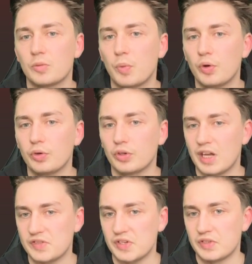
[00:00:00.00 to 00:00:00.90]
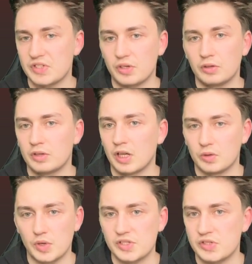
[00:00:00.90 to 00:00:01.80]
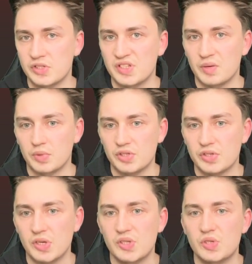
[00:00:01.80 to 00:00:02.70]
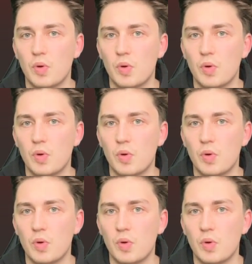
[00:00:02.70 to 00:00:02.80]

the pawn on f7 is gone. Otherwise, it's the same position.